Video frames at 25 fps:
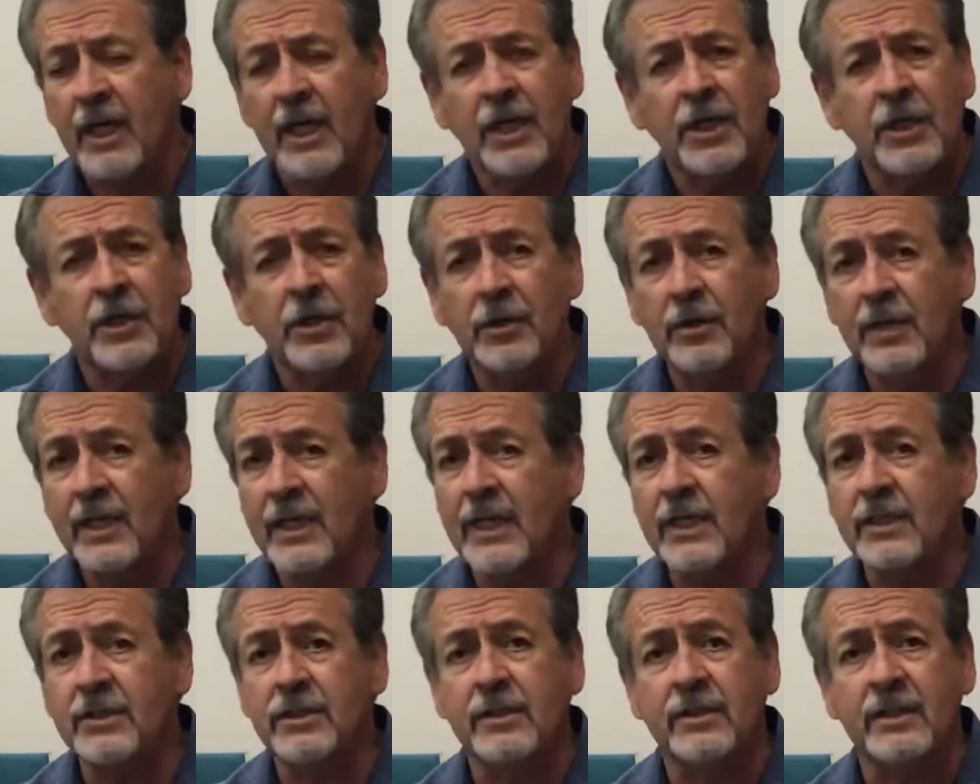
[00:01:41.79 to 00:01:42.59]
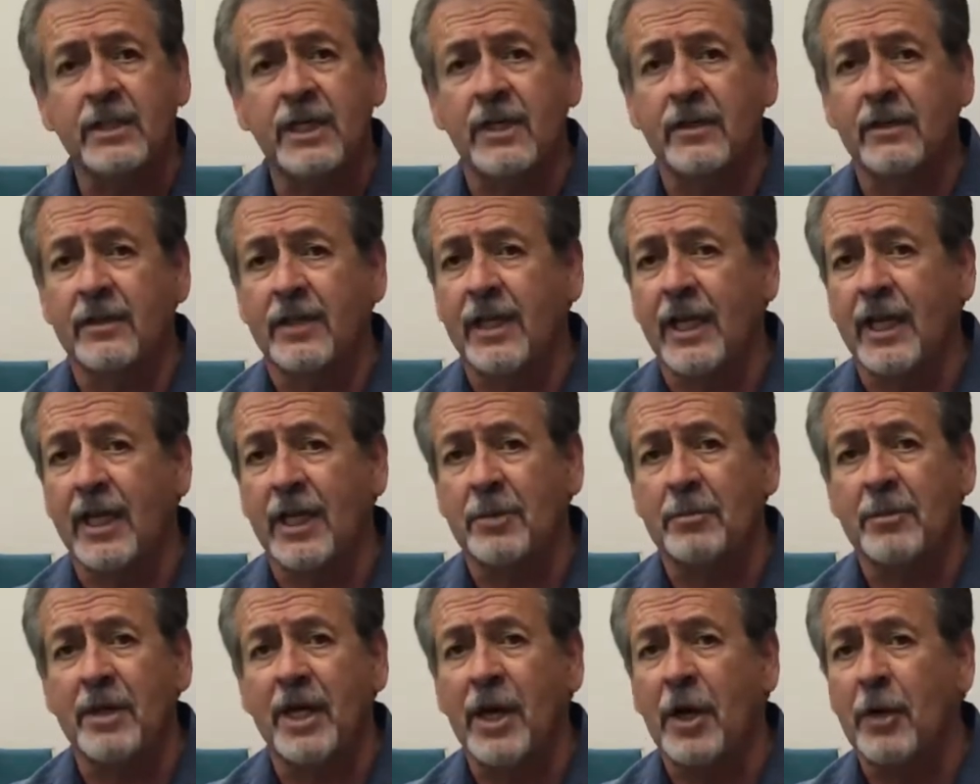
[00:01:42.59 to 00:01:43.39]
You need to tell the
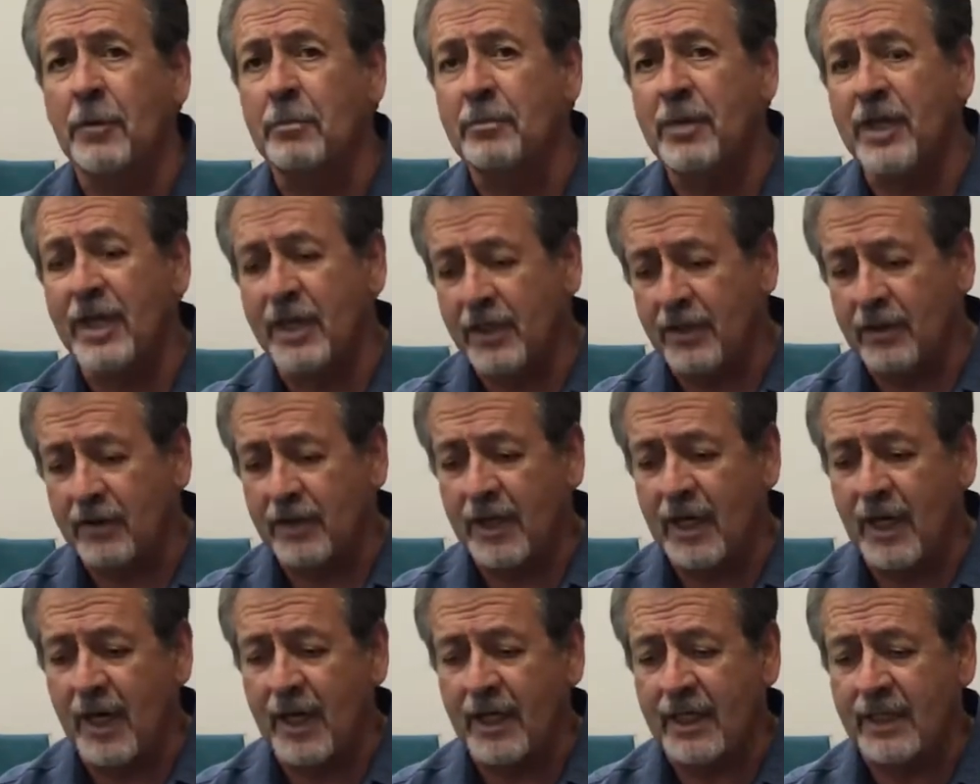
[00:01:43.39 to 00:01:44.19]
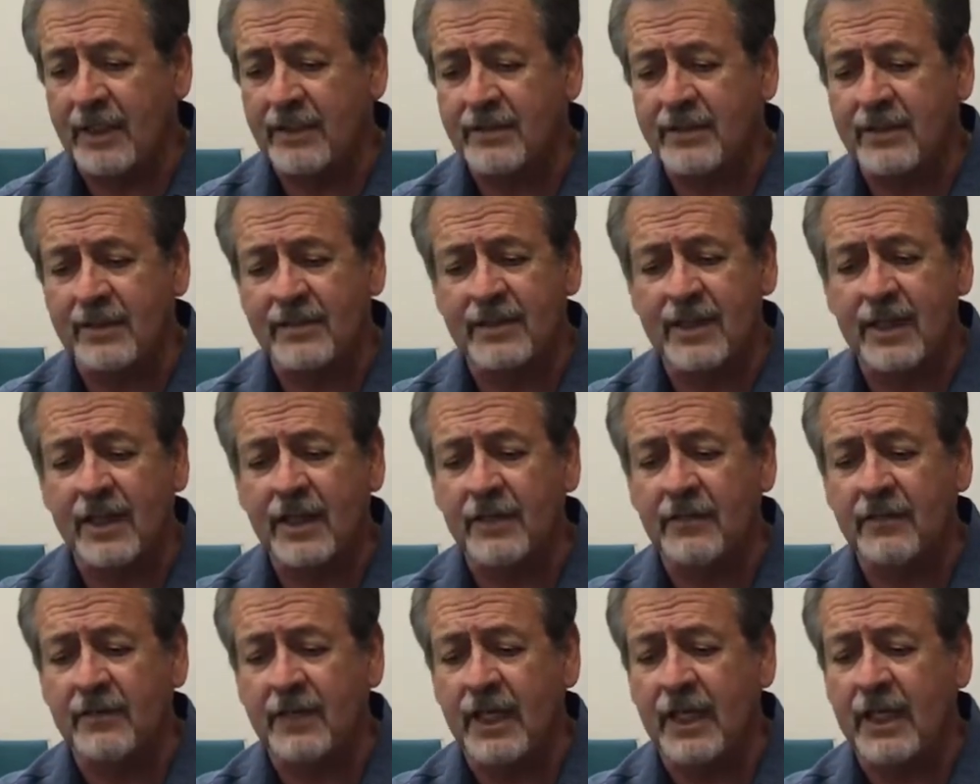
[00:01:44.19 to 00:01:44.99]
enemy how big your God is. The
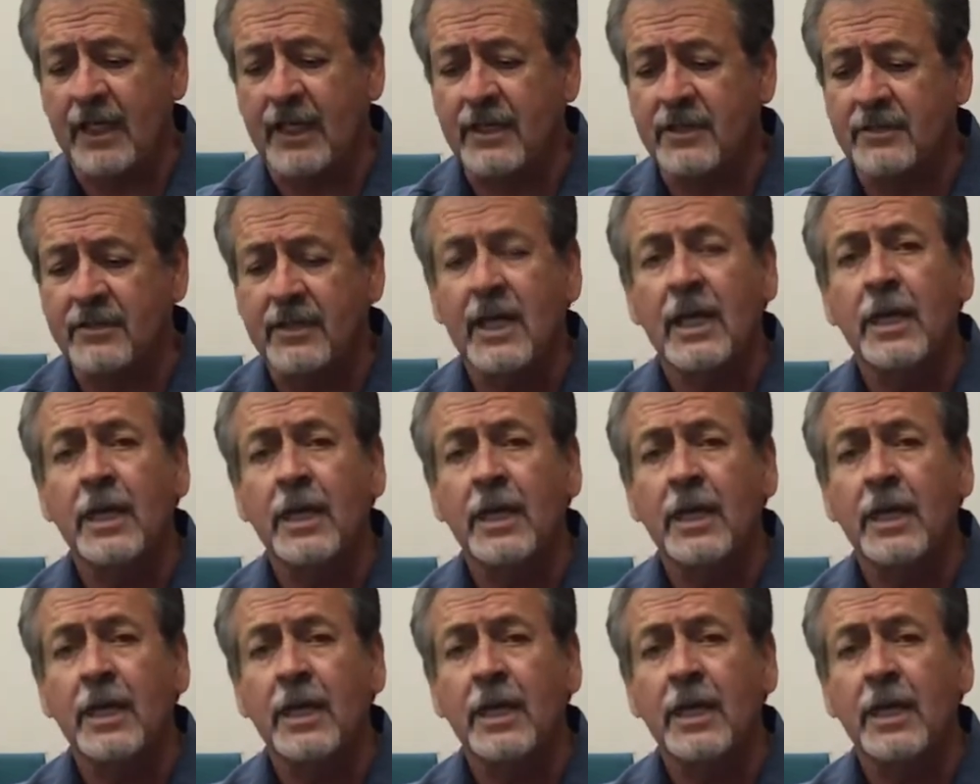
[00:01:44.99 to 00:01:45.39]
second thing is